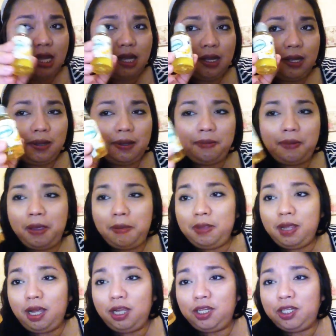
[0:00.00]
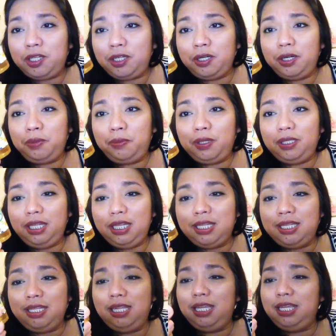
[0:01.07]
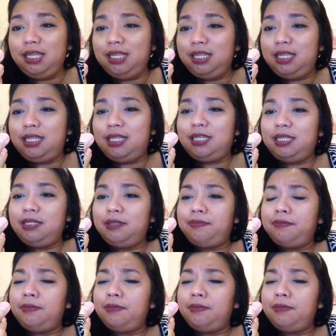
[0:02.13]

I'm not sure what is this.